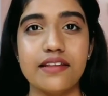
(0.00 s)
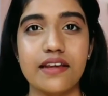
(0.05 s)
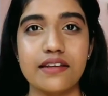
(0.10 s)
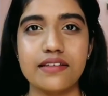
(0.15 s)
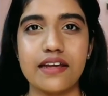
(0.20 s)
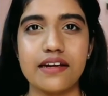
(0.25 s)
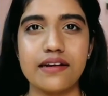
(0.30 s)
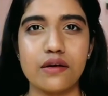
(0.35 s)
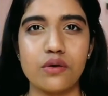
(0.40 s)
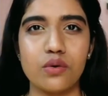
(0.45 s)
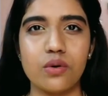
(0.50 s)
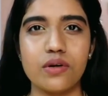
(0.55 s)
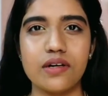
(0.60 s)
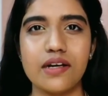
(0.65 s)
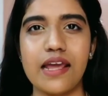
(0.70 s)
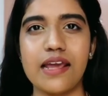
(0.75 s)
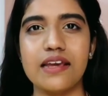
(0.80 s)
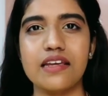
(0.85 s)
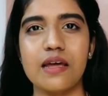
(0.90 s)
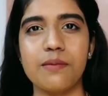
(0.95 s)
thing that I
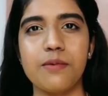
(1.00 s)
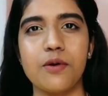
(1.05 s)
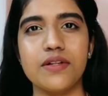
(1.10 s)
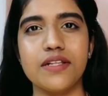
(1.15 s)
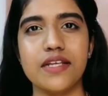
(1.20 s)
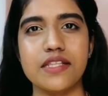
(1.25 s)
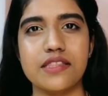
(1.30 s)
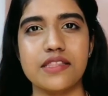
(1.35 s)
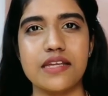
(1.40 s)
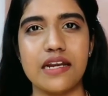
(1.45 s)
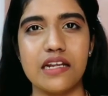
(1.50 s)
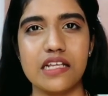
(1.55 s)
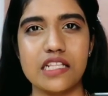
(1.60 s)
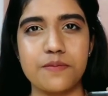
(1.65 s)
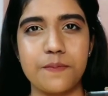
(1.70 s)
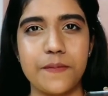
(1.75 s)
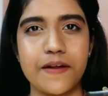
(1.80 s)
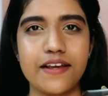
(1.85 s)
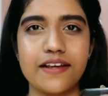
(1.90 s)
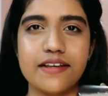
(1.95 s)
don't like about this setting
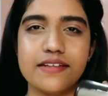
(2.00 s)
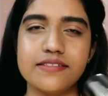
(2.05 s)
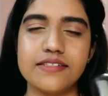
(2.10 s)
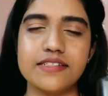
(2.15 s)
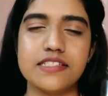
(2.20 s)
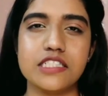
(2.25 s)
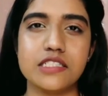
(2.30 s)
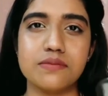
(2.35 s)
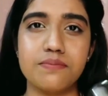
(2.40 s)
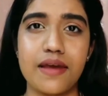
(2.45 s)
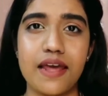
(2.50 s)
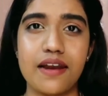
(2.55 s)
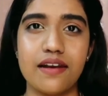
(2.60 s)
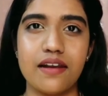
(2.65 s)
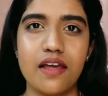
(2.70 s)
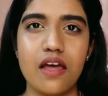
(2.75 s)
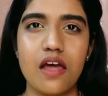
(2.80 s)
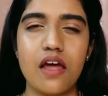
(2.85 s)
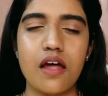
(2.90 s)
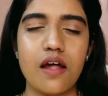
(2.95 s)
spray is its
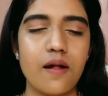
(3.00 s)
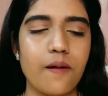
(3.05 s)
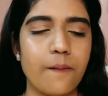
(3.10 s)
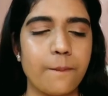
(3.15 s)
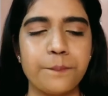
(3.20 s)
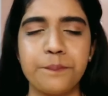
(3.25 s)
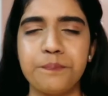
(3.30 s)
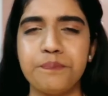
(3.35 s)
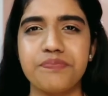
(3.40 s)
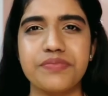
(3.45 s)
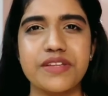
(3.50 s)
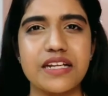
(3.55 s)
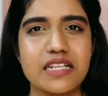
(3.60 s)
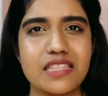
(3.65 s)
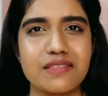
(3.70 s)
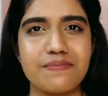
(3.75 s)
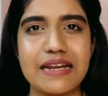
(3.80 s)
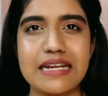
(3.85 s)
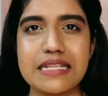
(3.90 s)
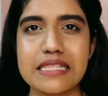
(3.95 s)
smell. It
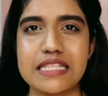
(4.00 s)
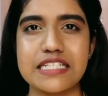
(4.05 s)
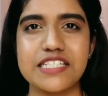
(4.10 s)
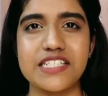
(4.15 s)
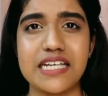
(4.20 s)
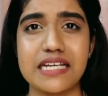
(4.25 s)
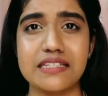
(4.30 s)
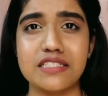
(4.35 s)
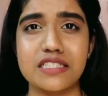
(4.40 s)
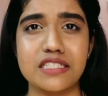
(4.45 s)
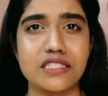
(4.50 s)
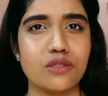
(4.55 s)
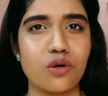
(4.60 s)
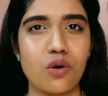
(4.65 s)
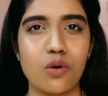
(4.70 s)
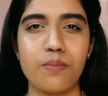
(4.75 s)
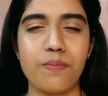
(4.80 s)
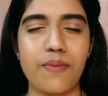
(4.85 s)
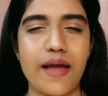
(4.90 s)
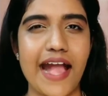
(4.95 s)
smells just
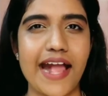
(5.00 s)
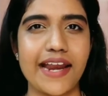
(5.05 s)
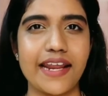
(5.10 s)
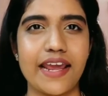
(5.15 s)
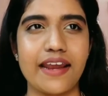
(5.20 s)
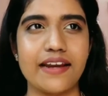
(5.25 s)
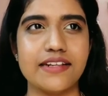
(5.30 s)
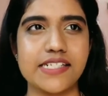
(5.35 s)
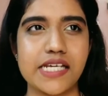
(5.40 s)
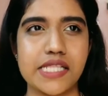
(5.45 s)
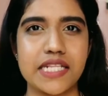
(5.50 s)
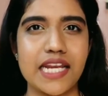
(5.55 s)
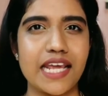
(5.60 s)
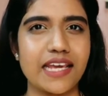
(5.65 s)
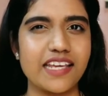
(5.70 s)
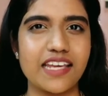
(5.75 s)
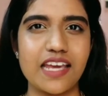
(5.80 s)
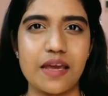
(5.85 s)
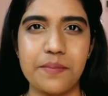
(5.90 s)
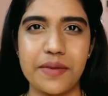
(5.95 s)
so bad and just
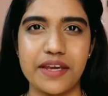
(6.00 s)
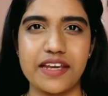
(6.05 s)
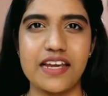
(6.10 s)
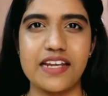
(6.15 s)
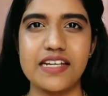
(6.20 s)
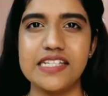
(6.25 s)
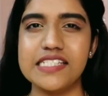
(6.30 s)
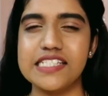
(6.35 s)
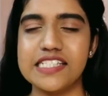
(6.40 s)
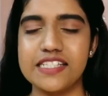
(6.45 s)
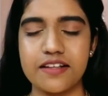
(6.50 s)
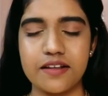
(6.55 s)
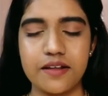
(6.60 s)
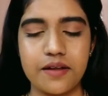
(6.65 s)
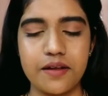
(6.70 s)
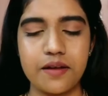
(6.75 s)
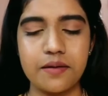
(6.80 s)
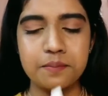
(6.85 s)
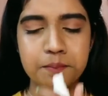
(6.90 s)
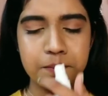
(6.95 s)
like chemicals,
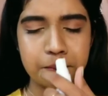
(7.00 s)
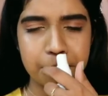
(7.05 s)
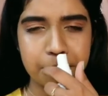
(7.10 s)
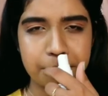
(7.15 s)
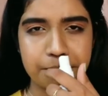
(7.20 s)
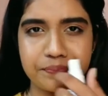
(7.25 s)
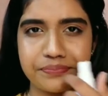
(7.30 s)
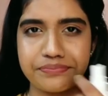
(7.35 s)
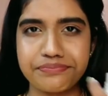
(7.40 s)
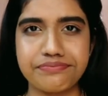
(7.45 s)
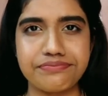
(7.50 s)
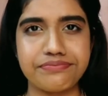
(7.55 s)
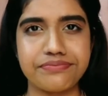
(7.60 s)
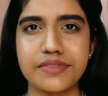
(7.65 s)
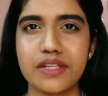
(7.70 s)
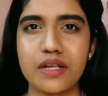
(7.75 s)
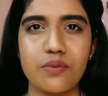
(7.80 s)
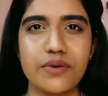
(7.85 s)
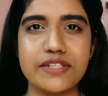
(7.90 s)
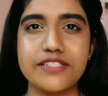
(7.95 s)

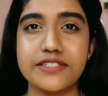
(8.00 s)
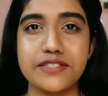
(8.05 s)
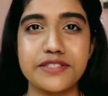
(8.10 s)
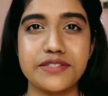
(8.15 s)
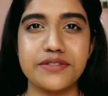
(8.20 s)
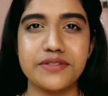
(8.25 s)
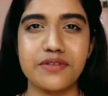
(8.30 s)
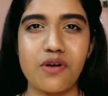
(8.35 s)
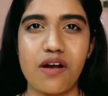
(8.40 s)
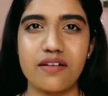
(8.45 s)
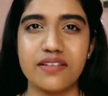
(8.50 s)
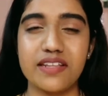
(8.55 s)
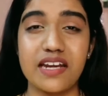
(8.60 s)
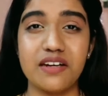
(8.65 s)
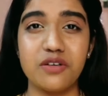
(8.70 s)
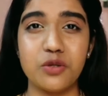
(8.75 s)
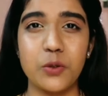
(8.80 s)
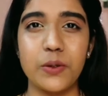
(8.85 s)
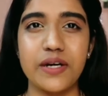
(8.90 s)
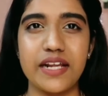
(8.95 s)
which is not
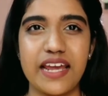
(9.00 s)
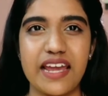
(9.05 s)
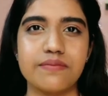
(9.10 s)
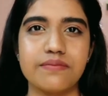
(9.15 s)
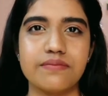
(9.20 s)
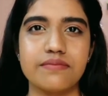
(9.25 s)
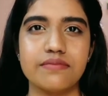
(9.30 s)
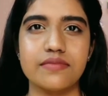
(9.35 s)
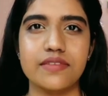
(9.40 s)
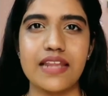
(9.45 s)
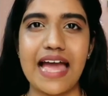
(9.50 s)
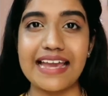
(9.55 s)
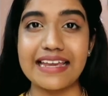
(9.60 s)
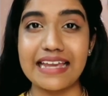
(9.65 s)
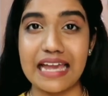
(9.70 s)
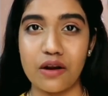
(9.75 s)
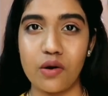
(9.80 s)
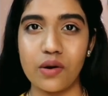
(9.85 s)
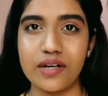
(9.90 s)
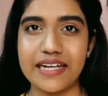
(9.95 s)
that good. I
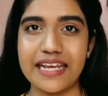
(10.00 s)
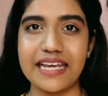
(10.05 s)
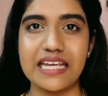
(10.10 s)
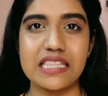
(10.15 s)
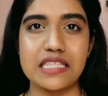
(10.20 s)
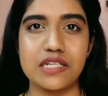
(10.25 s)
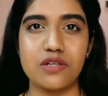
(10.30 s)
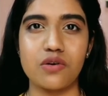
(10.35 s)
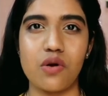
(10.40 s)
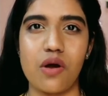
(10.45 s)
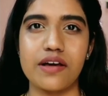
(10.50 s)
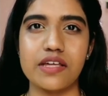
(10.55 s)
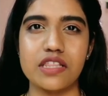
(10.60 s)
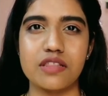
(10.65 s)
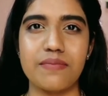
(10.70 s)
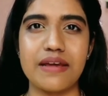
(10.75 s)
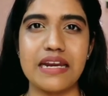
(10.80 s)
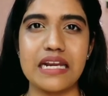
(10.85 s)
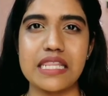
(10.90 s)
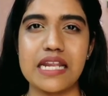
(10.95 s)
cannot take strong
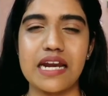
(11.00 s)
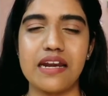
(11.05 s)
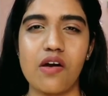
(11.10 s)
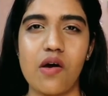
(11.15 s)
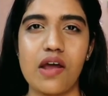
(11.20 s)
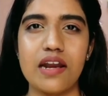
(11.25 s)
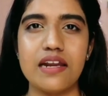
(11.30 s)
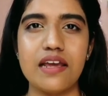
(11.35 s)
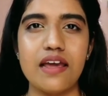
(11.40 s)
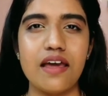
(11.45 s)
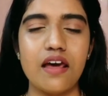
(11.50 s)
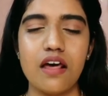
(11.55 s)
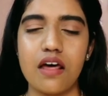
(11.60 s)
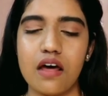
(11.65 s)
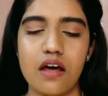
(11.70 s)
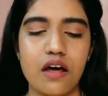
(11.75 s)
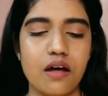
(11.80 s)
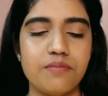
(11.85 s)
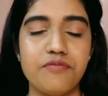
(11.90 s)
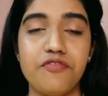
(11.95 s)
smells at all.
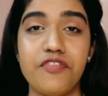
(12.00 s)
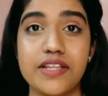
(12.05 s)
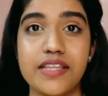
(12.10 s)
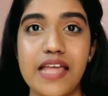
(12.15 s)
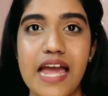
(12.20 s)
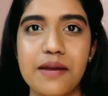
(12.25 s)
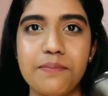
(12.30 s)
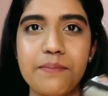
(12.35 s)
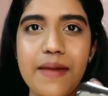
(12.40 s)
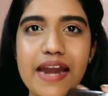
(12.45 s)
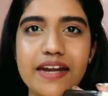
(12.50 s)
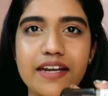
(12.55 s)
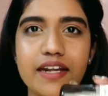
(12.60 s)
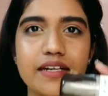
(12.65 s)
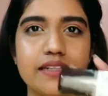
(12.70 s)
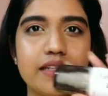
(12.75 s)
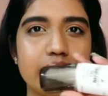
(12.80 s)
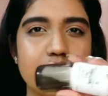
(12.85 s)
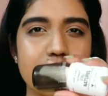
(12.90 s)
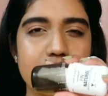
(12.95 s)
For that
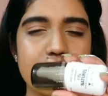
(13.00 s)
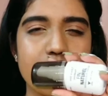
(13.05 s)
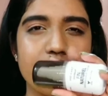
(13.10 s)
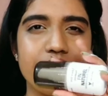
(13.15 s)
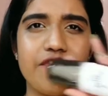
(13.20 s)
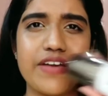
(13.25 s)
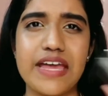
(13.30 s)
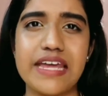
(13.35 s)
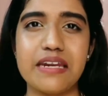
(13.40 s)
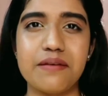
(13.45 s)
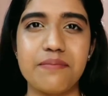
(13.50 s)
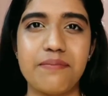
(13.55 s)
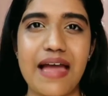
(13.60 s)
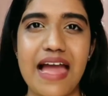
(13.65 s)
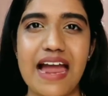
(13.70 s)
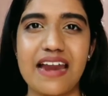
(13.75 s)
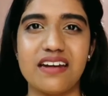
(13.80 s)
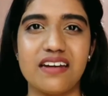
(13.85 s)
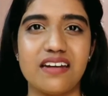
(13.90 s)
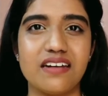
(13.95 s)
matter, this is a very
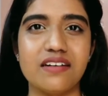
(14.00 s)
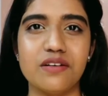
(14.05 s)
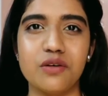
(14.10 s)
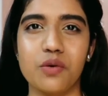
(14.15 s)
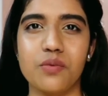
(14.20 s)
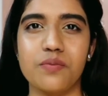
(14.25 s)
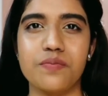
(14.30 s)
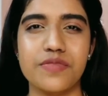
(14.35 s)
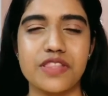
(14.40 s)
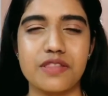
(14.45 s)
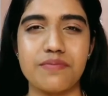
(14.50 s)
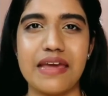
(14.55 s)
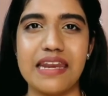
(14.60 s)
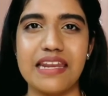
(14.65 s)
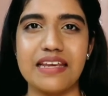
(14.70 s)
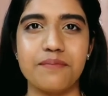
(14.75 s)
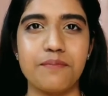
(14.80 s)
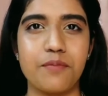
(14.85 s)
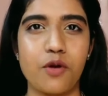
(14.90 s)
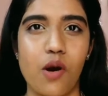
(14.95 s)
bad,
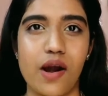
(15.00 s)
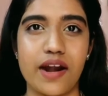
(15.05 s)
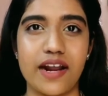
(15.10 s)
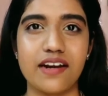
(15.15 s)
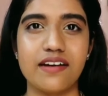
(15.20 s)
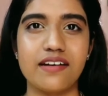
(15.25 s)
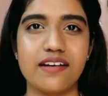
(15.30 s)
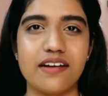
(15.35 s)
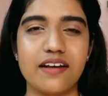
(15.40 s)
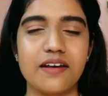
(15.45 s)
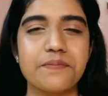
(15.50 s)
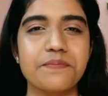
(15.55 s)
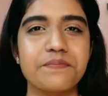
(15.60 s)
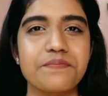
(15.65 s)
smelling product.